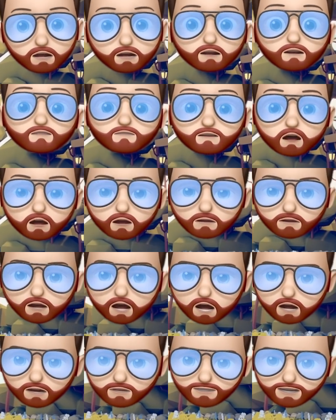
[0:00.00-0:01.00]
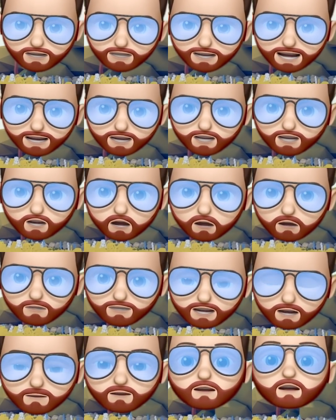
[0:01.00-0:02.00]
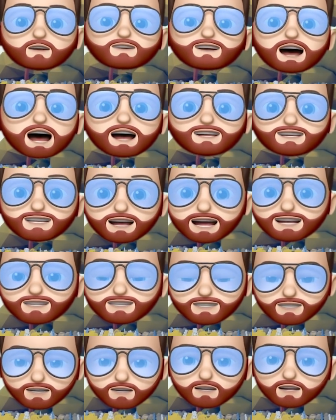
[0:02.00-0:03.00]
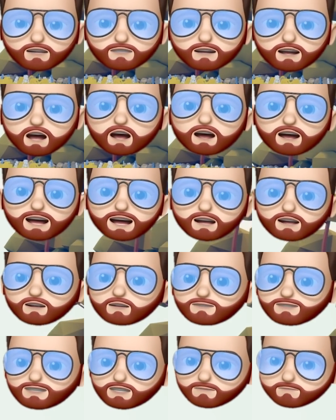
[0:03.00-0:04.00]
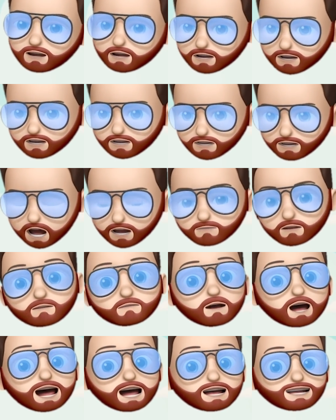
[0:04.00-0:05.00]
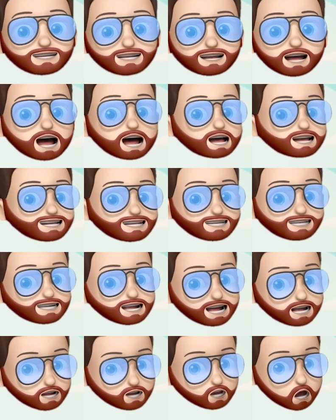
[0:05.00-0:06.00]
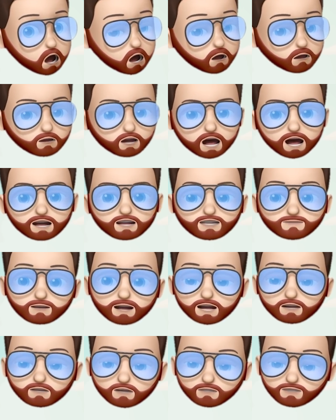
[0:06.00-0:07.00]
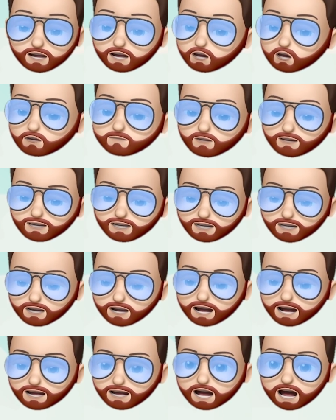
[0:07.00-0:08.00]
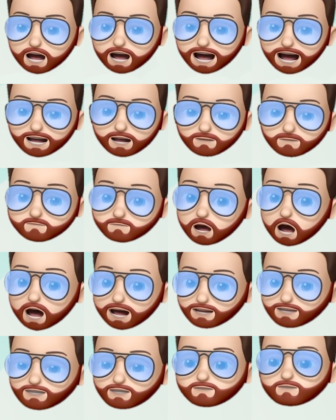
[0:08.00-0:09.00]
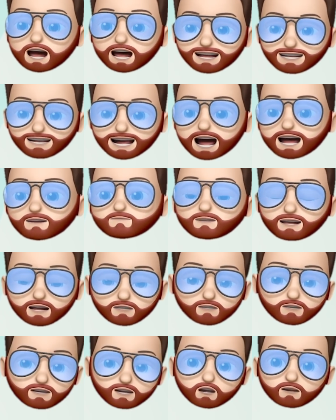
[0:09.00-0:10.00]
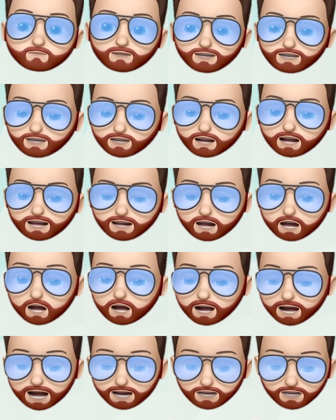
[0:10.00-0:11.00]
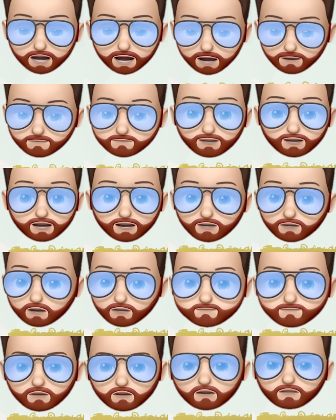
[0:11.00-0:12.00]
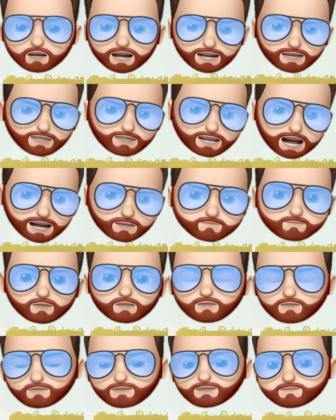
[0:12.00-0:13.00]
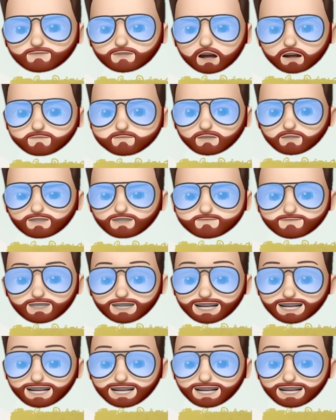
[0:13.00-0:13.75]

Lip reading: a Crow Cultist, and I chose it because I like the look of it. It uses the balaclava painted a skin tone to make it look like human skin, and a bodysuit, again, make it look like human skin. It's got a beautiful, like, light blue, some dark blue, some